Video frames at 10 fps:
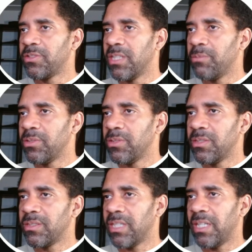number.
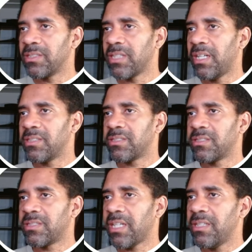There's our
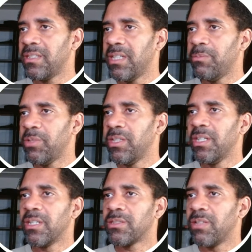second number.
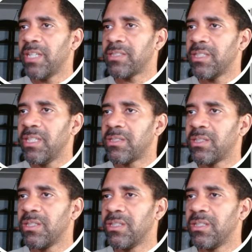So let's
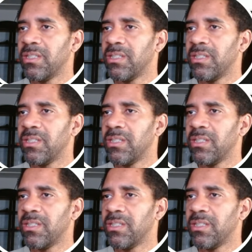enter